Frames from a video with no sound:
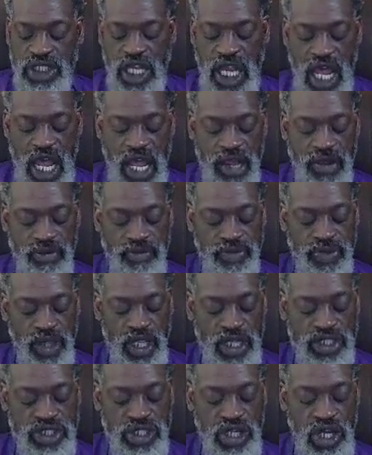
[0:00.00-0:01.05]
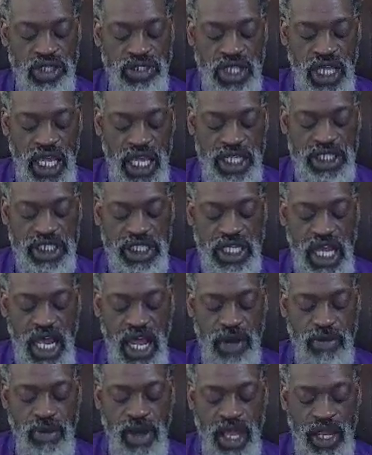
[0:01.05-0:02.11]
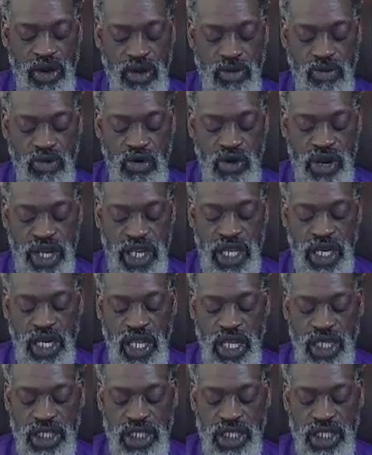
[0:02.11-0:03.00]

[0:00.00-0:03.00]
Scott, Charles H. Scott, Michael Morgan,